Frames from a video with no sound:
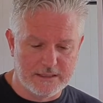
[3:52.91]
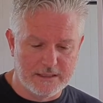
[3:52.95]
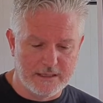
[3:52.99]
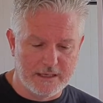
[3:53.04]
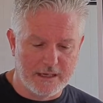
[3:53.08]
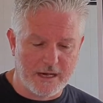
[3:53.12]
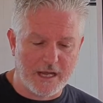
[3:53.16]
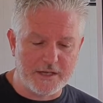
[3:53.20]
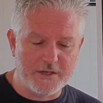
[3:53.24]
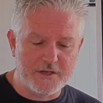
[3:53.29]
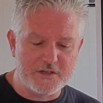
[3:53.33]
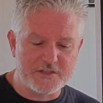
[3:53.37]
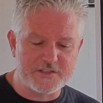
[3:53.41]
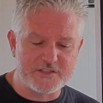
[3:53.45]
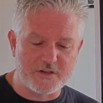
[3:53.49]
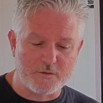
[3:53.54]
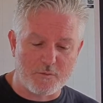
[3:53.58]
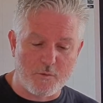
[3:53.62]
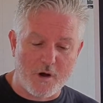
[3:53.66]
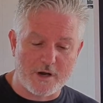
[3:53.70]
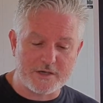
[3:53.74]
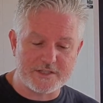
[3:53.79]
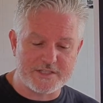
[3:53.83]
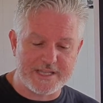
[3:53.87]
and I used to
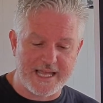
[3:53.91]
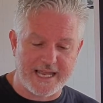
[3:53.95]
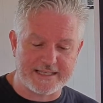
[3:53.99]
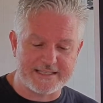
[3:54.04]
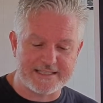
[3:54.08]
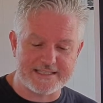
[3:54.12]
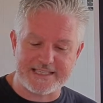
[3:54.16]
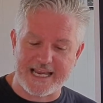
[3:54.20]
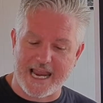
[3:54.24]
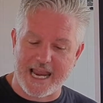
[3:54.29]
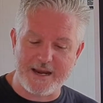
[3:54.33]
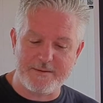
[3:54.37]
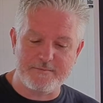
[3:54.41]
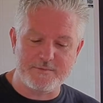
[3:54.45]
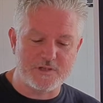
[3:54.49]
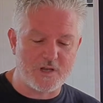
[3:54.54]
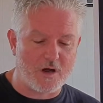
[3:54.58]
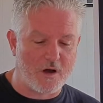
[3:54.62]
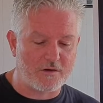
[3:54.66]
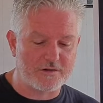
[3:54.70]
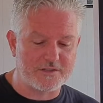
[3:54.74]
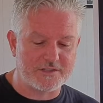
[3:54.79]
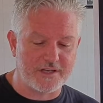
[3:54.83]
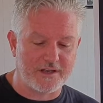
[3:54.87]
watch that same
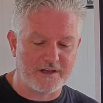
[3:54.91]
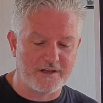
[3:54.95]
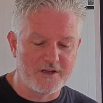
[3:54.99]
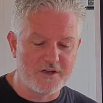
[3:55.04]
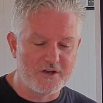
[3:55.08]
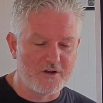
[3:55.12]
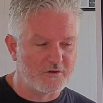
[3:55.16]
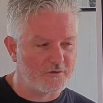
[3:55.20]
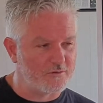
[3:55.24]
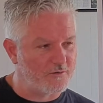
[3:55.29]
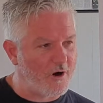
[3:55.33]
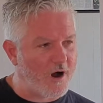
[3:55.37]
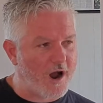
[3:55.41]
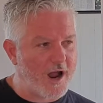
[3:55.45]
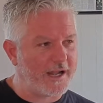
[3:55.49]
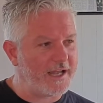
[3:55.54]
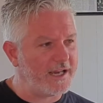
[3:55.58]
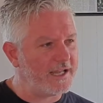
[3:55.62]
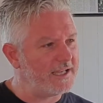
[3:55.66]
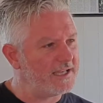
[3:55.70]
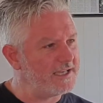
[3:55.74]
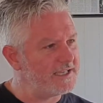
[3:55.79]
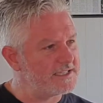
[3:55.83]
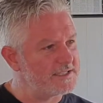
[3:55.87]
doctor
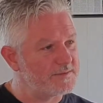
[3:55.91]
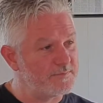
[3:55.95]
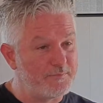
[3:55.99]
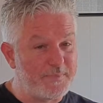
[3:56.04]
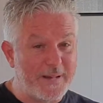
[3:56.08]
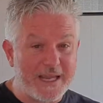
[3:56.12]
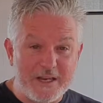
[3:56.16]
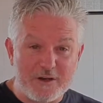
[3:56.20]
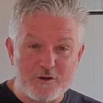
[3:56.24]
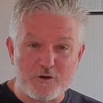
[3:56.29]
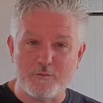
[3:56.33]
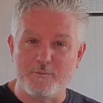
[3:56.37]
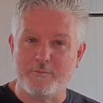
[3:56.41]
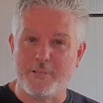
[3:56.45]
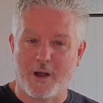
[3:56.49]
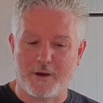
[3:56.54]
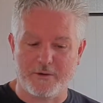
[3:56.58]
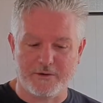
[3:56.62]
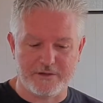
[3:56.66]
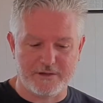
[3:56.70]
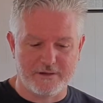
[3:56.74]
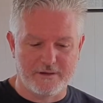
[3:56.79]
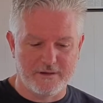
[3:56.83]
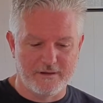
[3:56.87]
riding his pedal
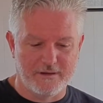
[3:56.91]
boat